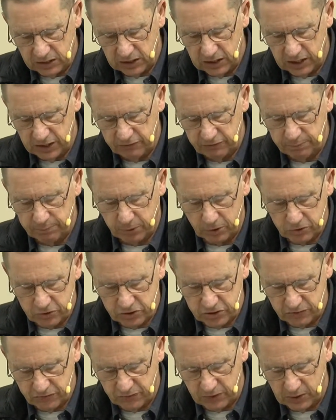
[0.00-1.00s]
love,
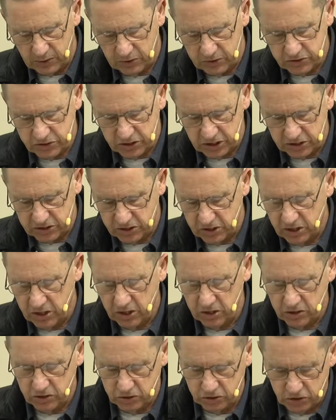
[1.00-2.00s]
perseverance, and
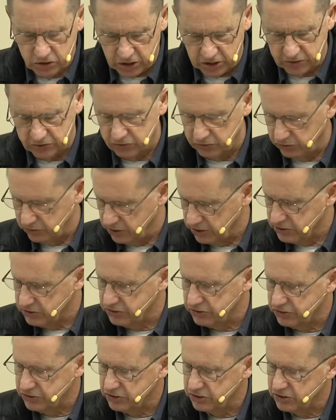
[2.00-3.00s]

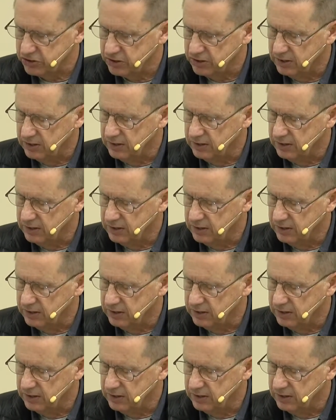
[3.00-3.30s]
gentleness.